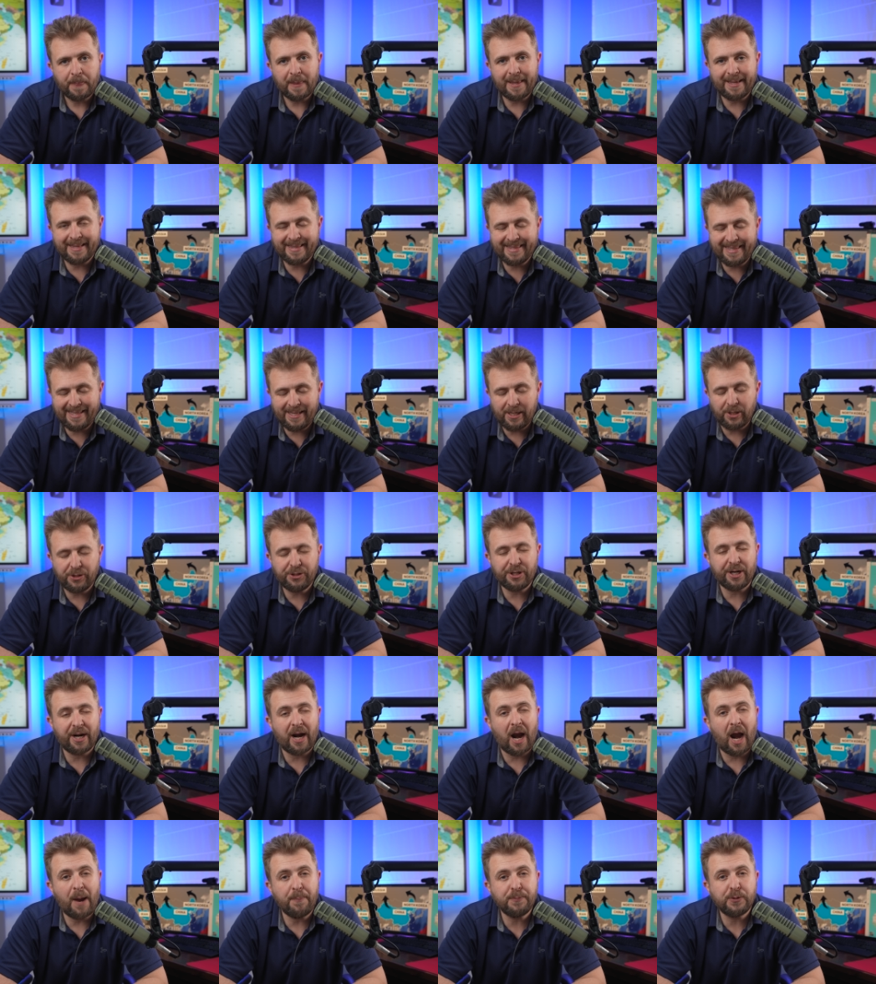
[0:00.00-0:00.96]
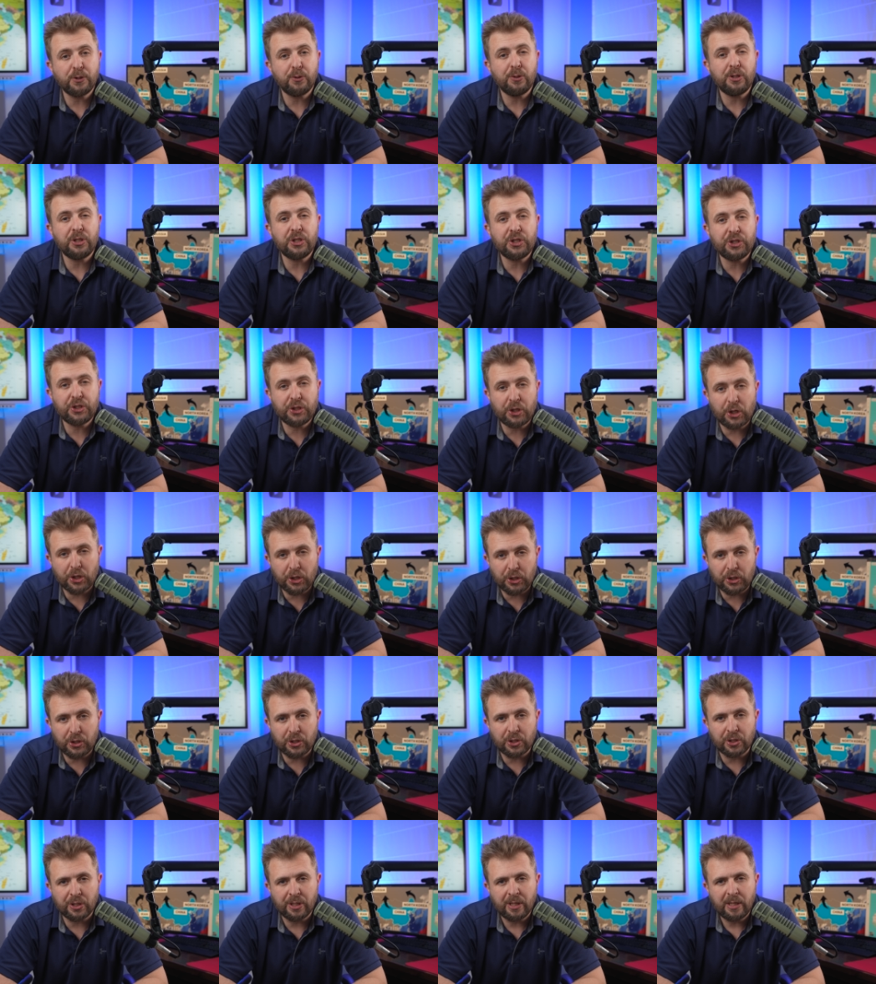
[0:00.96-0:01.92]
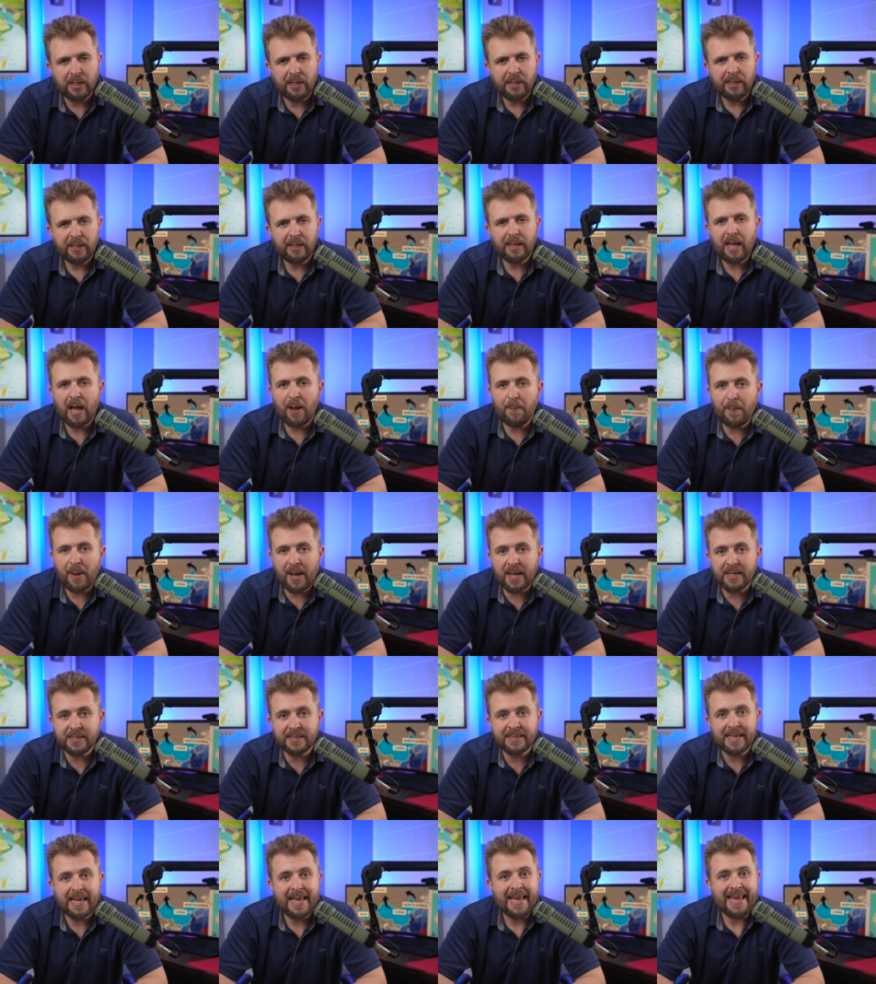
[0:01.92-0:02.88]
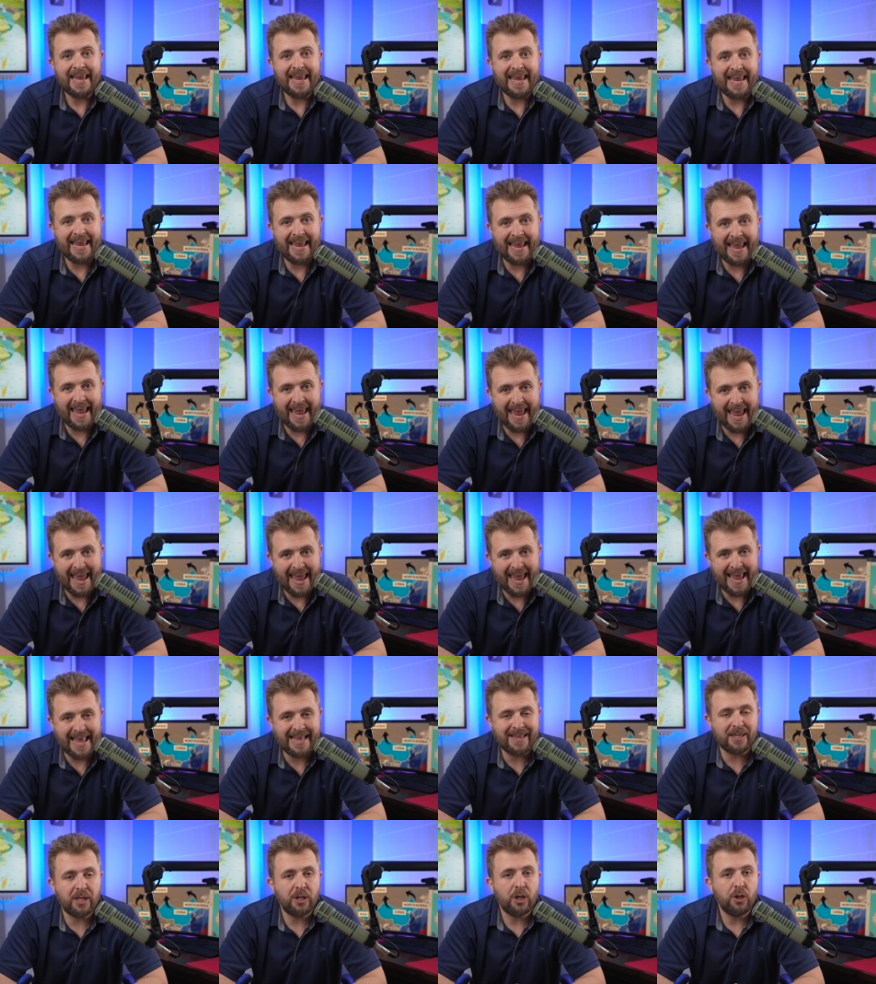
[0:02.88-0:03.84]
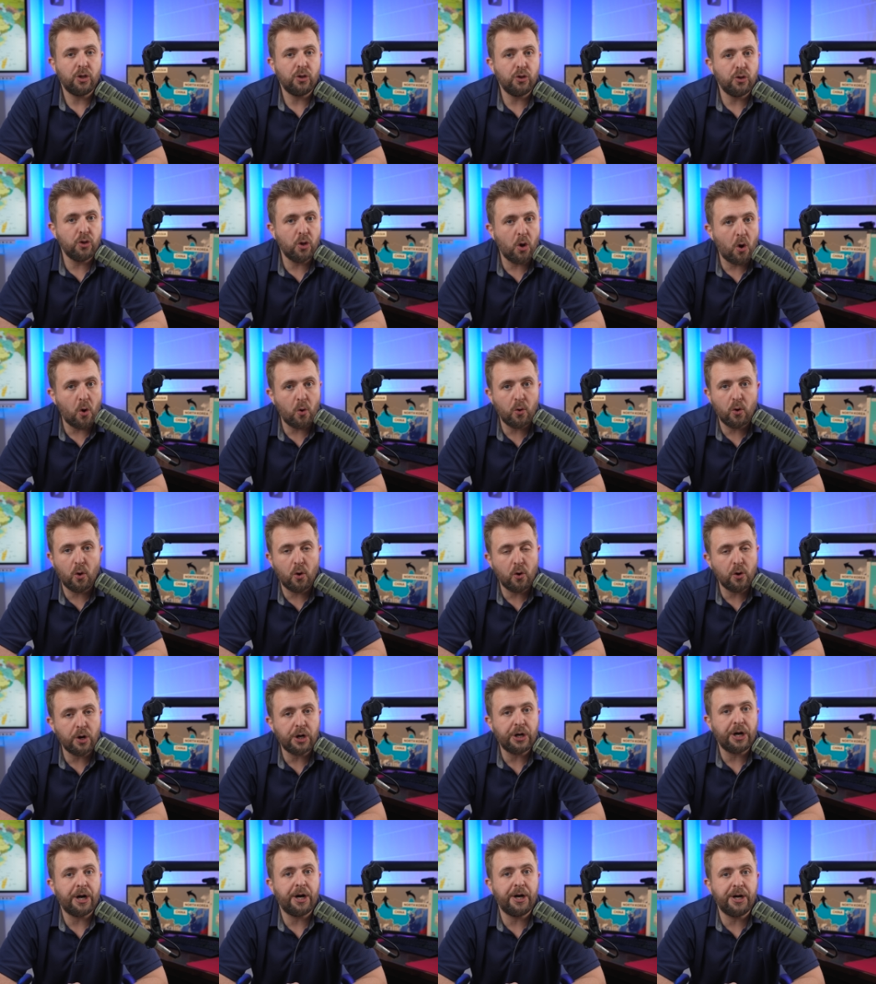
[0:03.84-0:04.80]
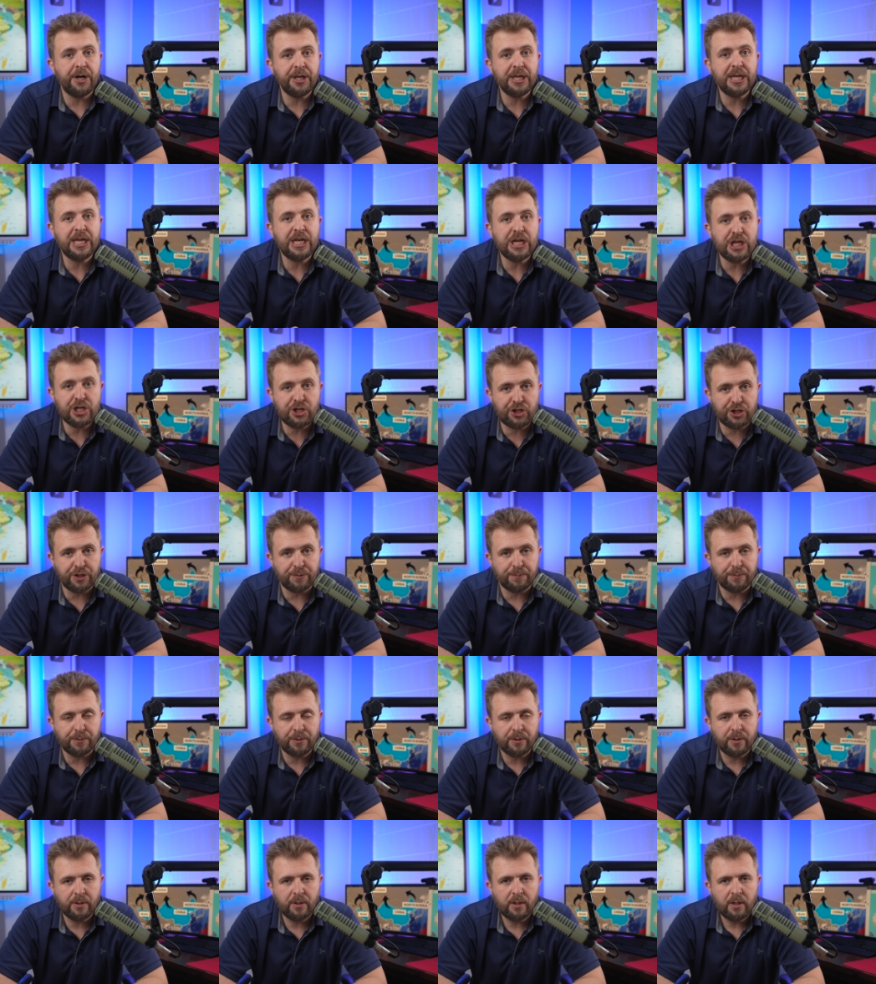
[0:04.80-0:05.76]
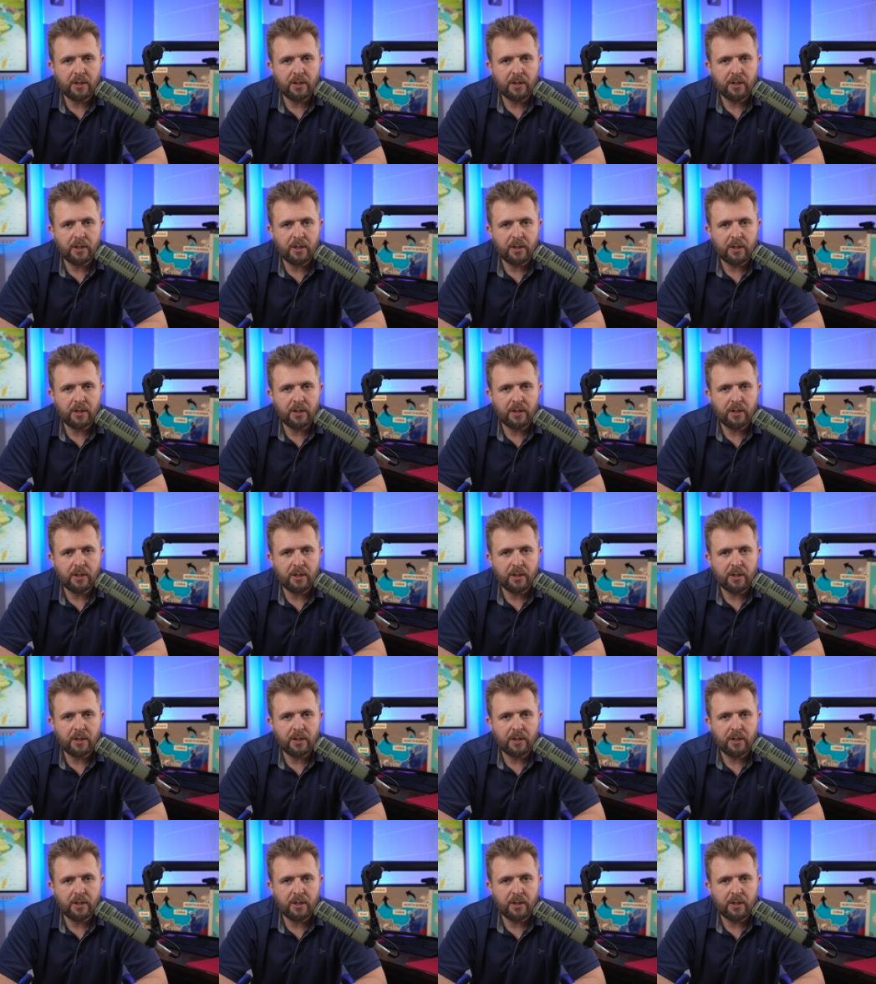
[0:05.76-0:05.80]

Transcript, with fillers: until they're absolutely certain Hamas can't no longer hurt Egypt.